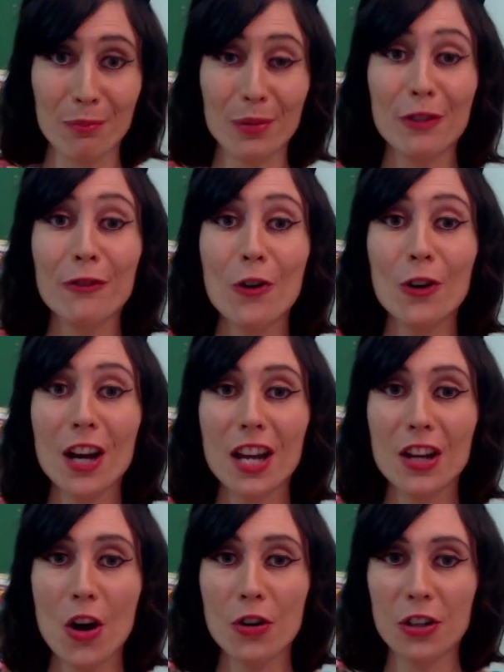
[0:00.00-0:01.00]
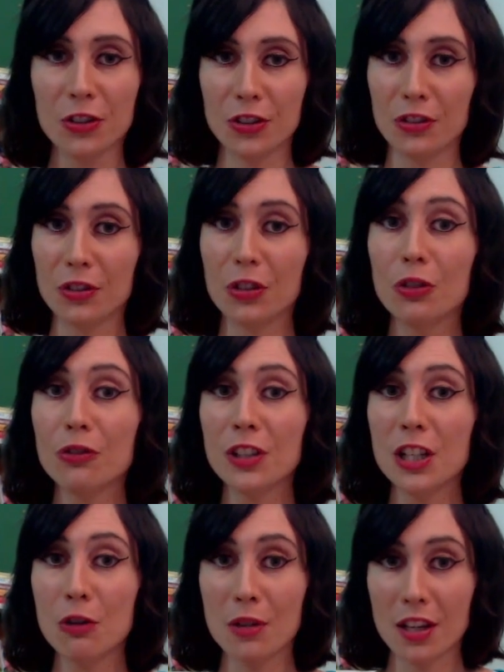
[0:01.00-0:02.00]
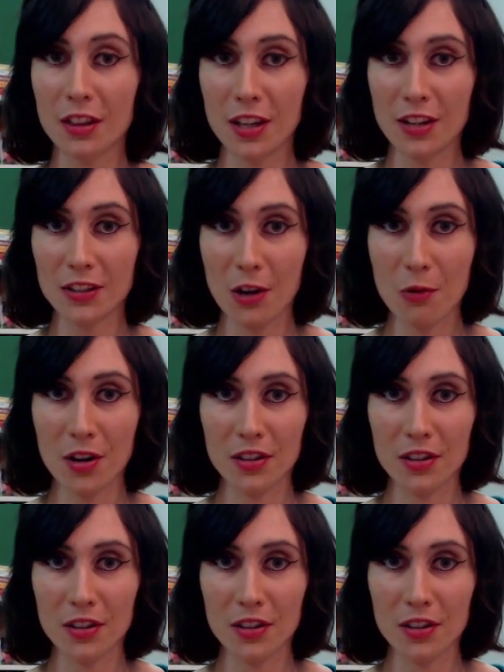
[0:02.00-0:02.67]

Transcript: before I go, there's just 3 quick things I want to